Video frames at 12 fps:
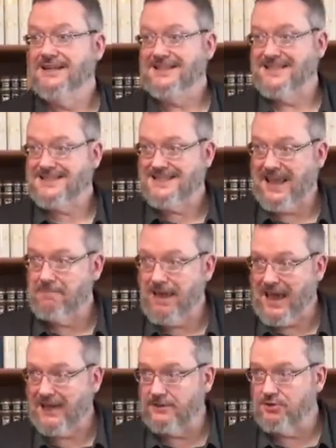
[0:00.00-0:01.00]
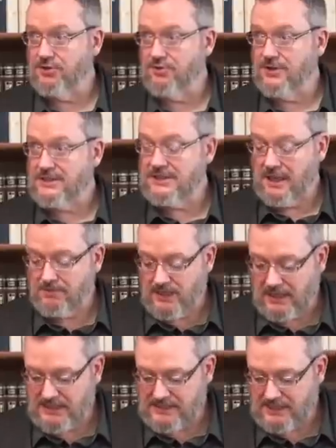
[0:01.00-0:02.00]
the same attitude, the same
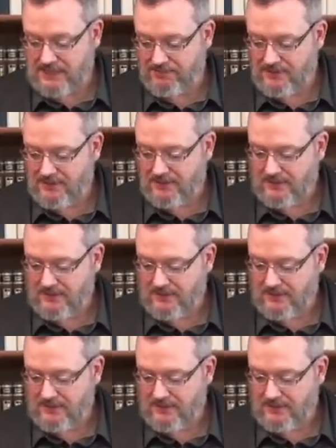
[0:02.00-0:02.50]
concept.